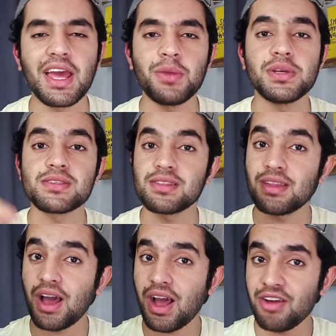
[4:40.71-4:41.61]
Anyways,
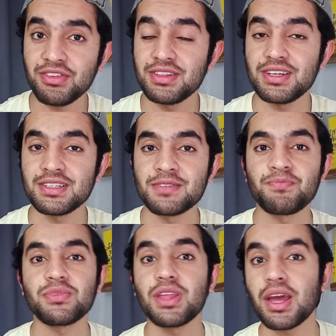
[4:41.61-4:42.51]
after this
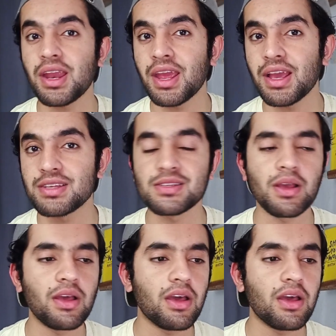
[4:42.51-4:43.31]
there is